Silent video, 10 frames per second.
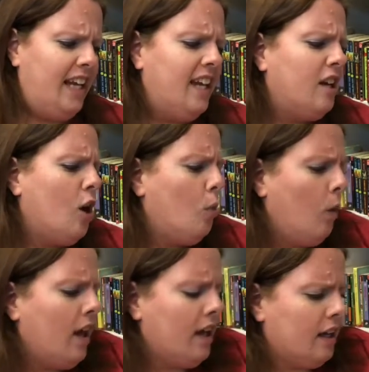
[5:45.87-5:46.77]
didn't know
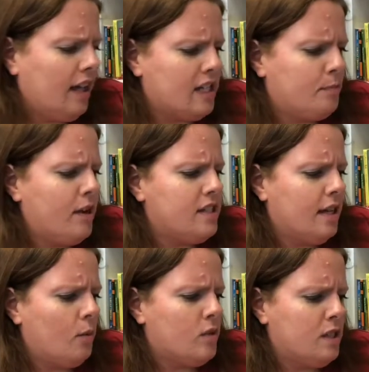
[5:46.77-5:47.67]
what a class
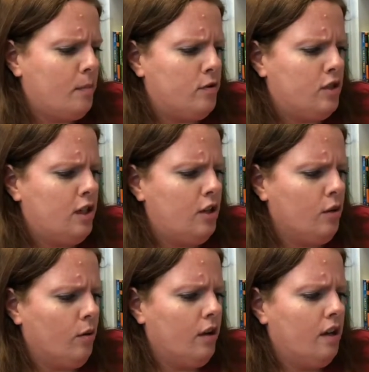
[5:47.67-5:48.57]
president was supposed to
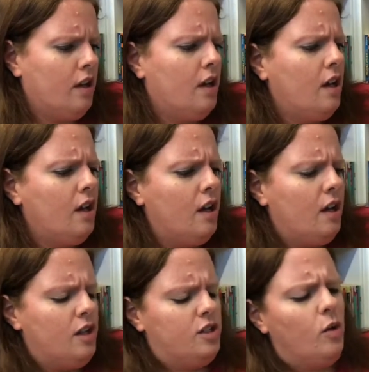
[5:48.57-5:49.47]
do.
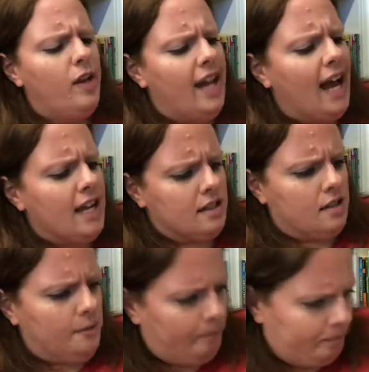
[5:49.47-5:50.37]
So he asked,